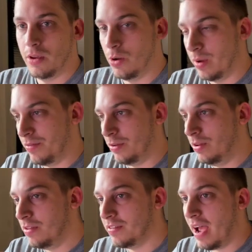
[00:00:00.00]
You know, if you
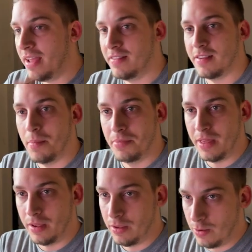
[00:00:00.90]
design
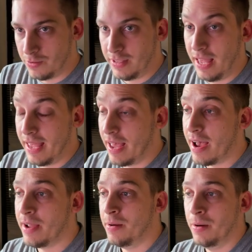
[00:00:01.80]
something using
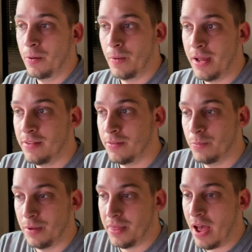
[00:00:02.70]
AI, right,
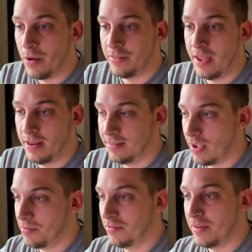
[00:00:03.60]
without any
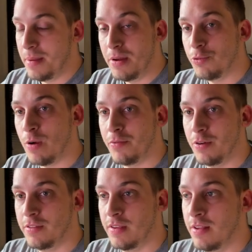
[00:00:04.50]
types of image
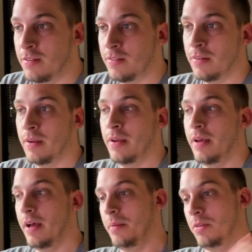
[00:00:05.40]
references,
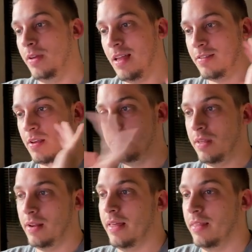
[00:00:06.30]
you get
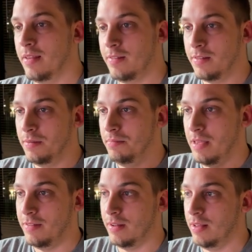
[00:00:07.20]
something like this.
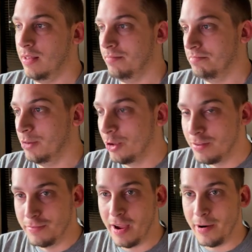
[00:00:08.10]
Basically
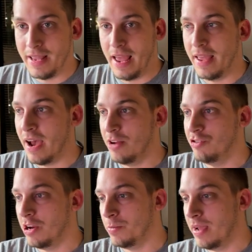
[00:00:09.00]
looks very AI
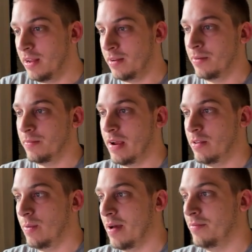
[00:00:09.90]
generated,
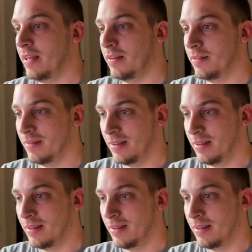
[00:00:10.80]
right? You have like